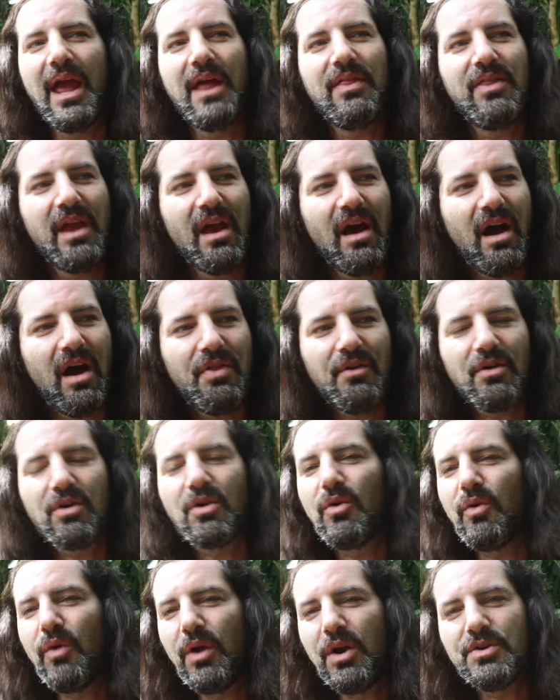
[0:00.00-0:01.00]
and the other
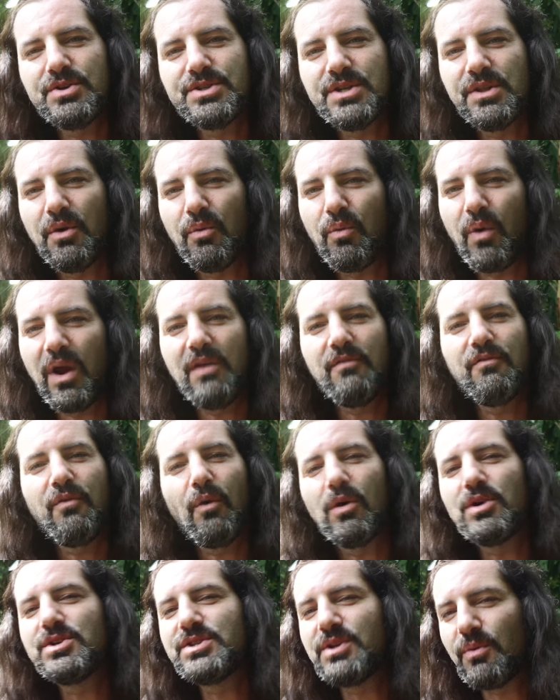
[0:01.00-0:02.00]
critters in the rainforest,